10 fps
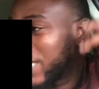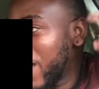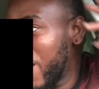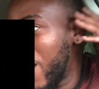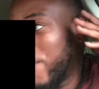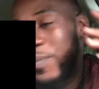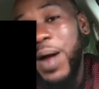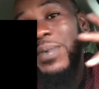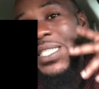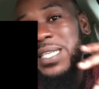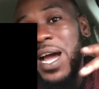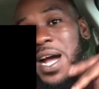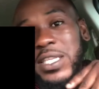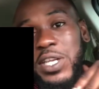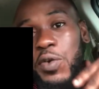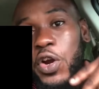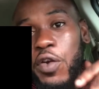today we're